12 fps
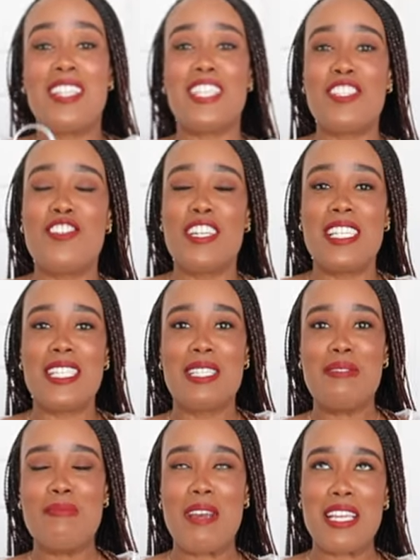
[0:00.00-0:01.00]
This dress
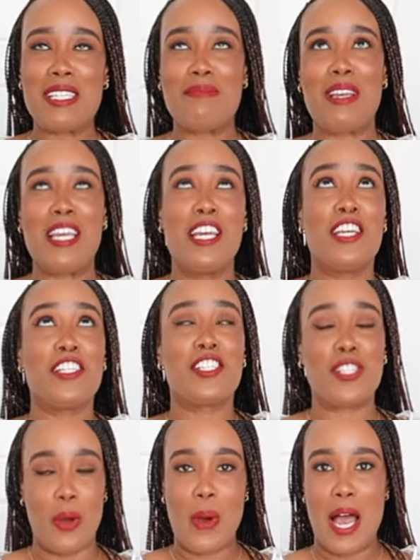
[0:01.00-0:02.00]
makes me
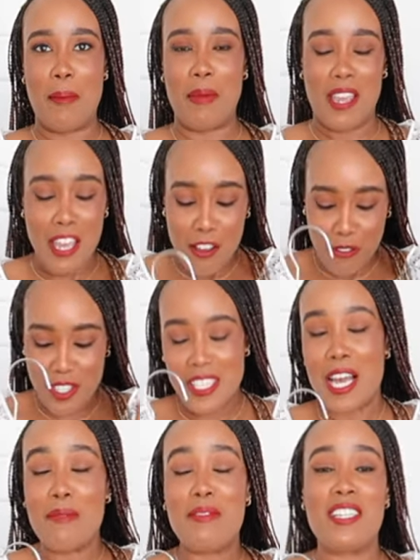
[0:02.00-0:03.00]
so happy. For
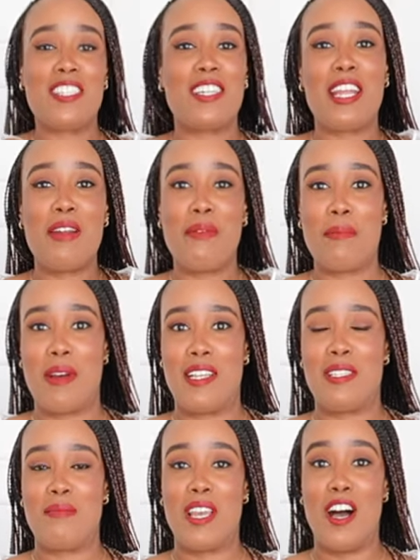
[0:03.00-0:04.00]
some reason, it
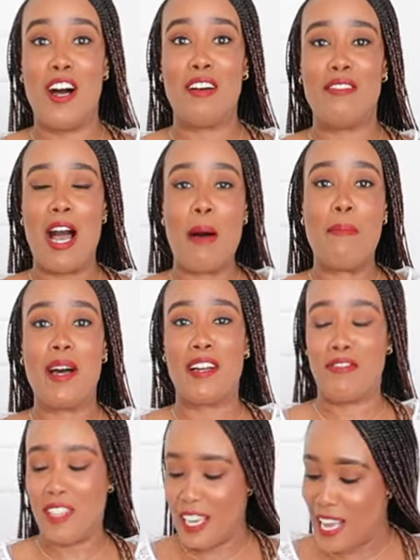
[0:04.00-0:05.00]
reminds me of a
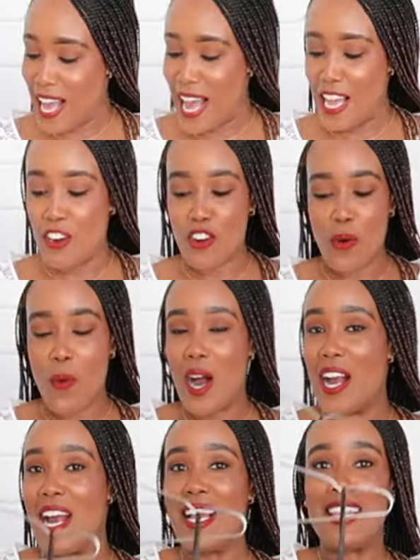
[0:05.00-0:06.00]
butterfly. I don't know
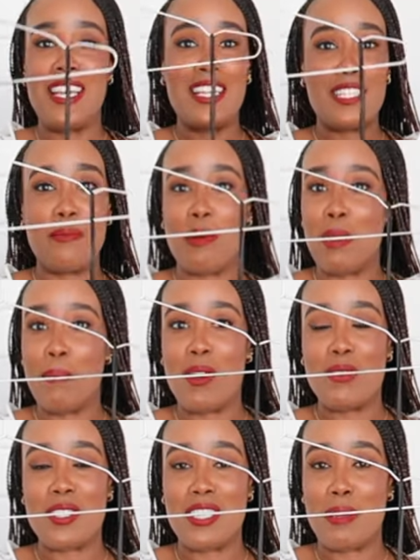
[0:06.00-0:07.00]
why, I think it's a big
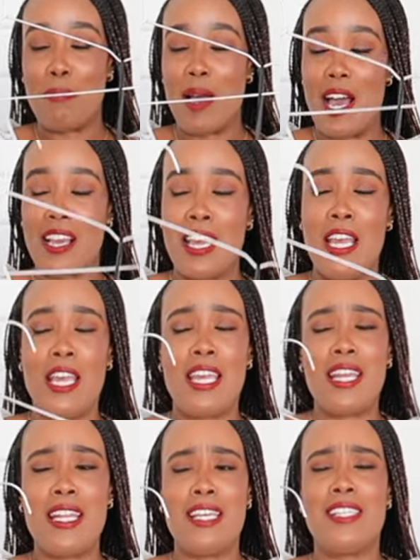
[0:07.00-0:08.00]
bows at the back.
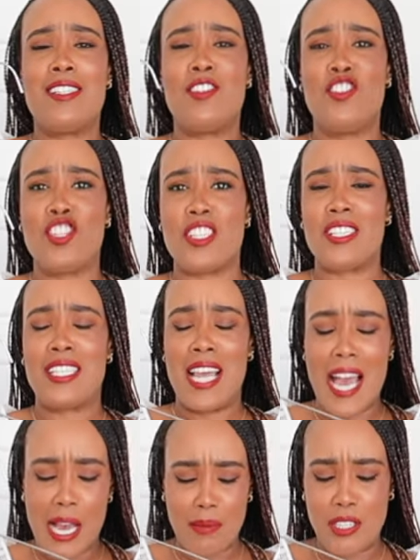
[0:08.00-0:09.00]
It is just
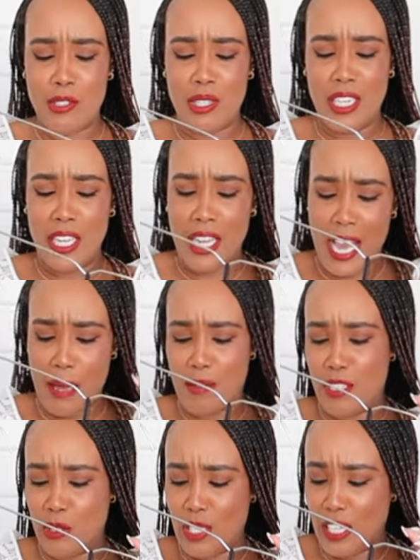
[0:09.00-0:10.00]
absolutely,
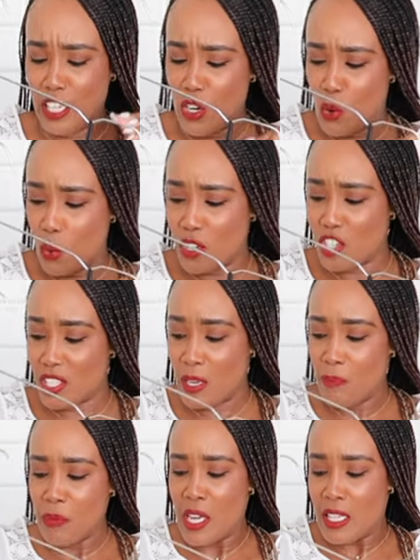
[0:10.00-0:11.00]
absolutely gorgeous.
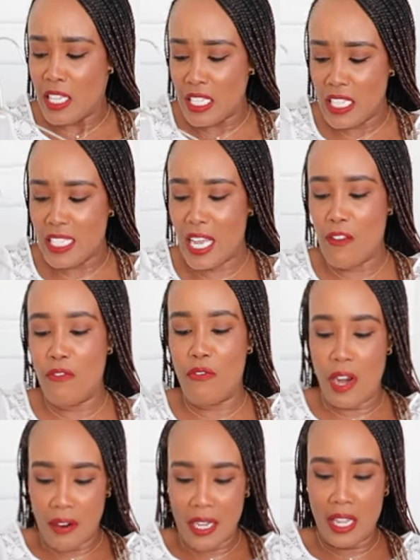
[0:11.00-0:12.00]
This is a
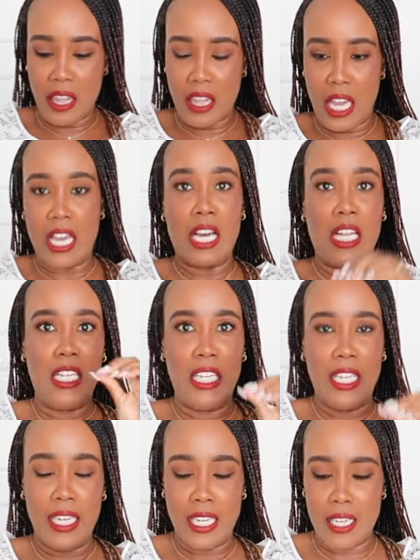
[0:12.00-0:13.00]
very thick
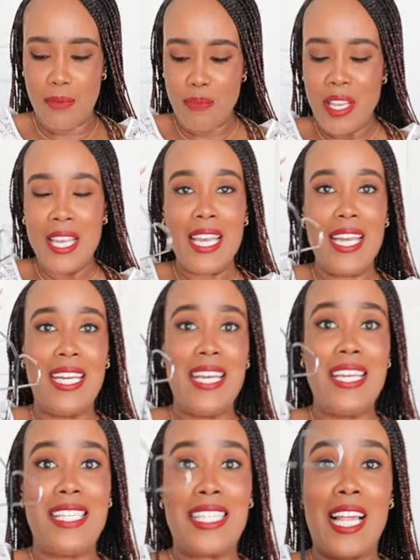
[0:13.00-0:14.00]
linen. It
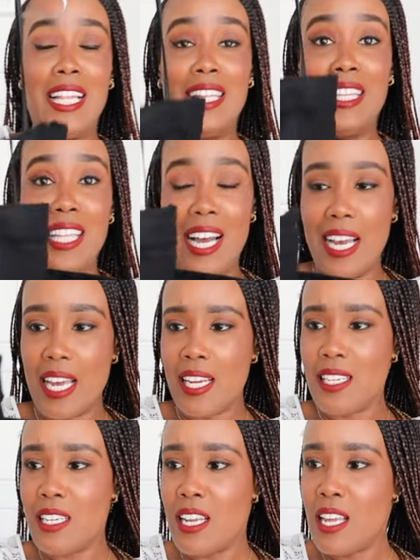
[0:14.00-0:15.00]
is
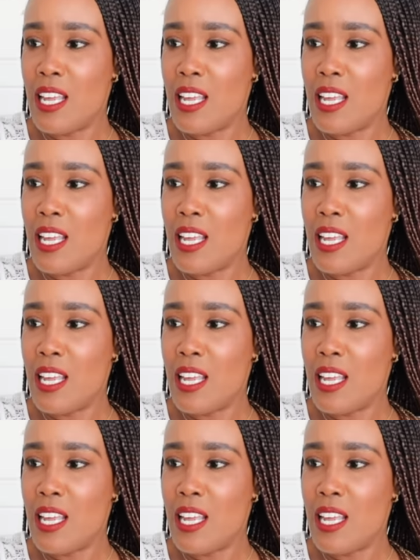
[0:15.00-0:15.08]
lined.